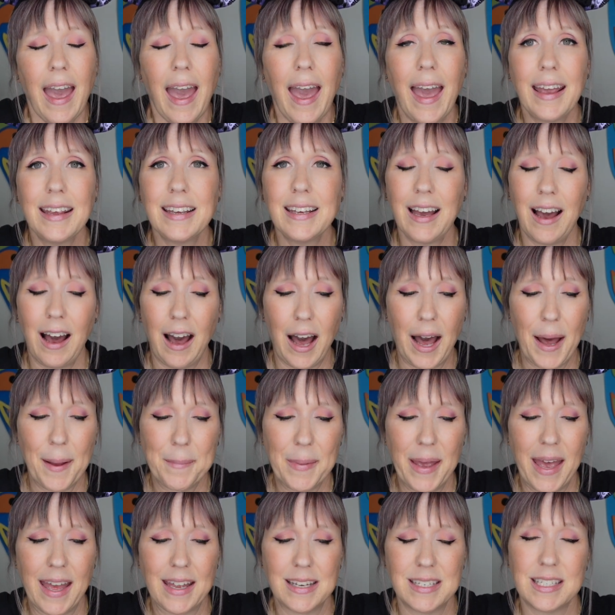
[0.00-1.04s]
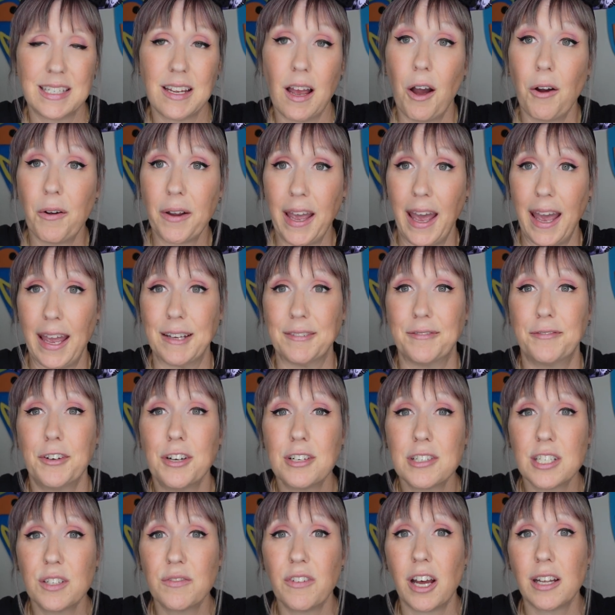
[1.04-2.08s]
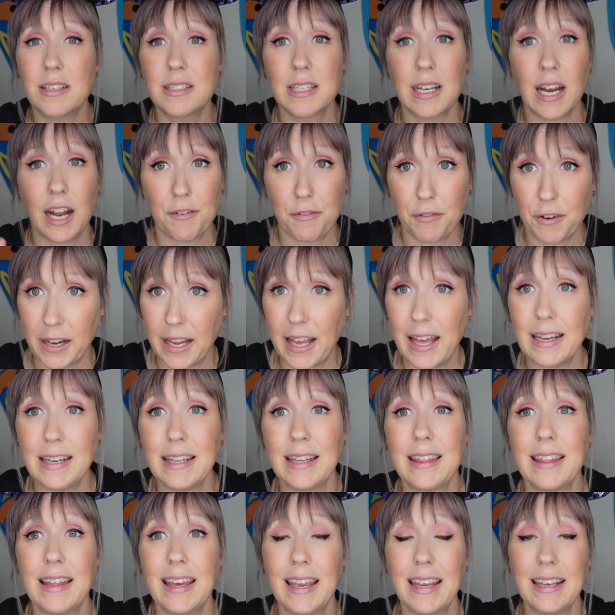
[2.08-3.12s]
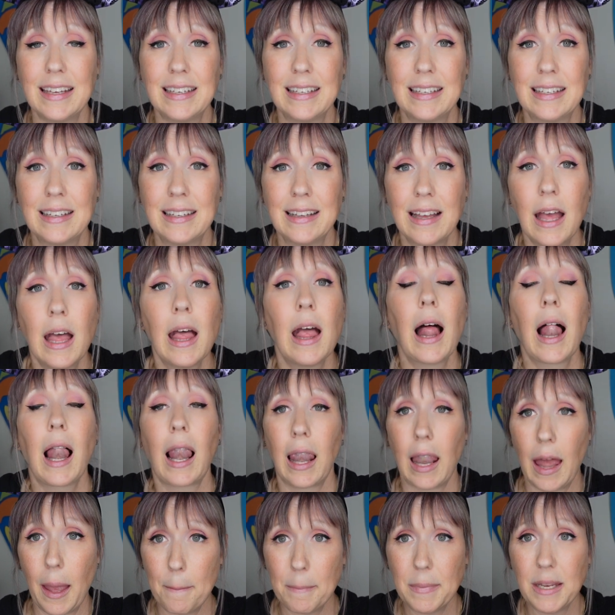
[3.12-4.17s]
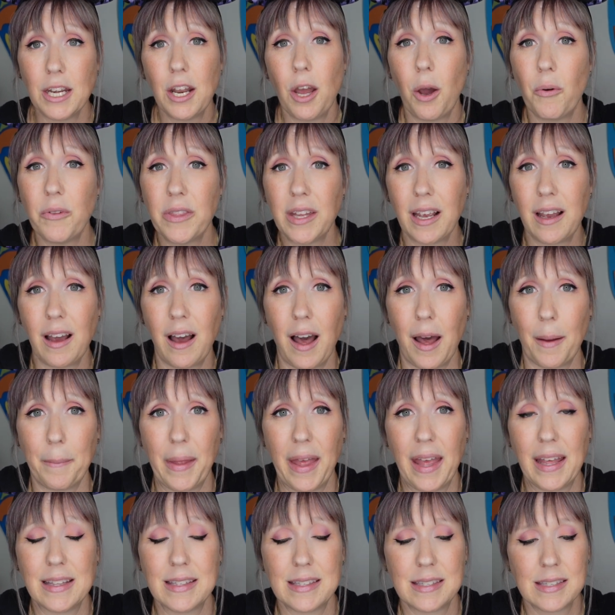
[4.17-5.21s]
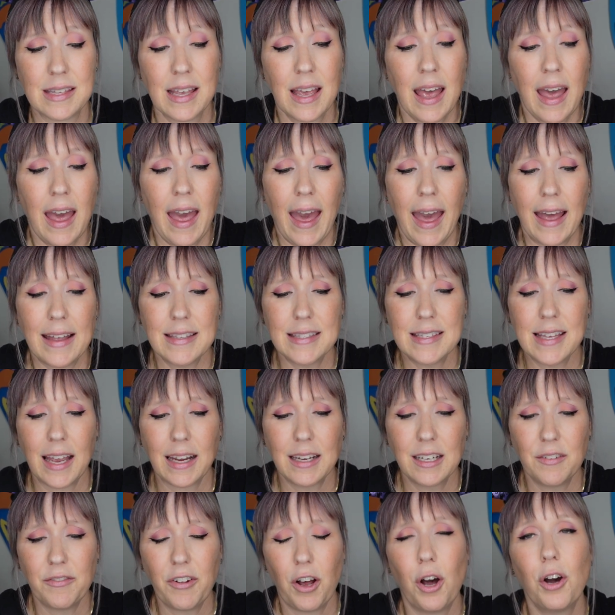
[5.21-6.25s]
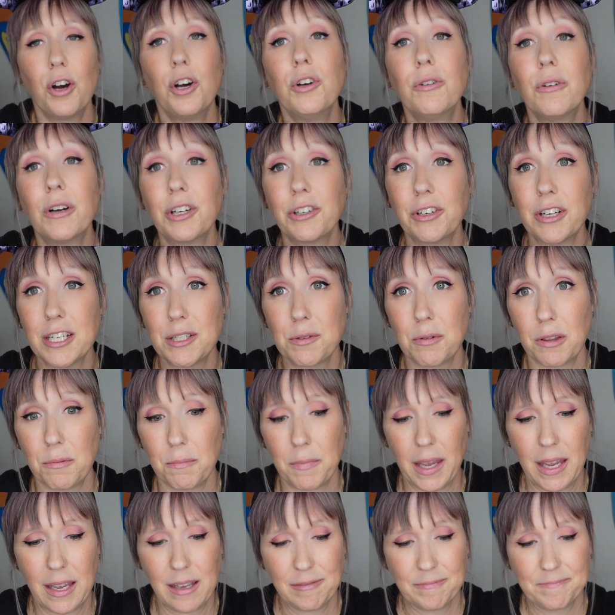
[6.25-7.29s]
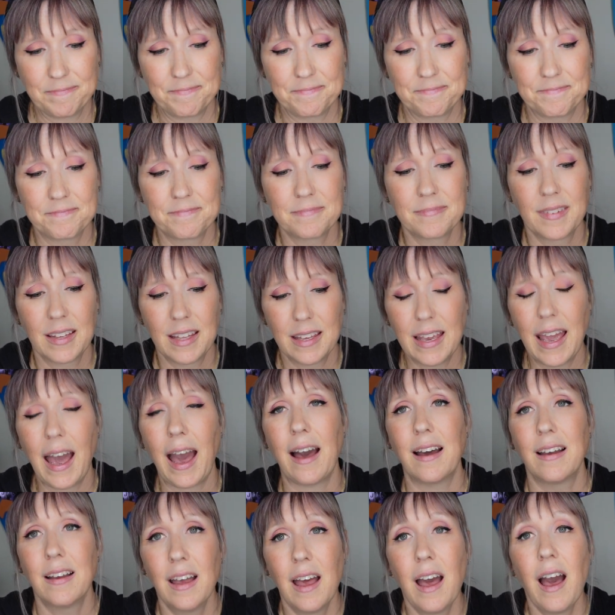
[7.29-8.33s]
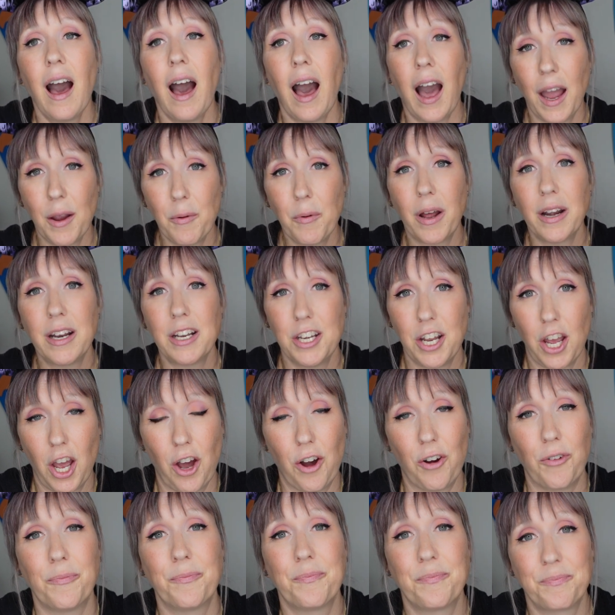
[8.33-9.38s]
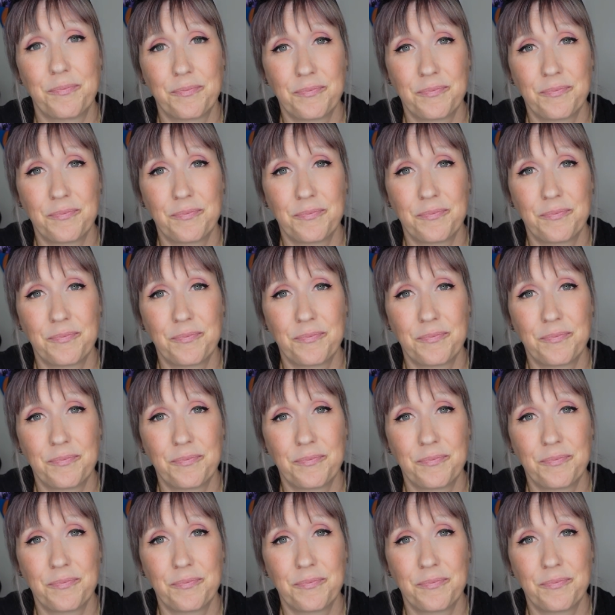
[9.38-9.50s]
and comment. Okay, first of all, did I forget anything? Let me know in the comments. And second of all, who agrees with me? Yeah, I wanna know.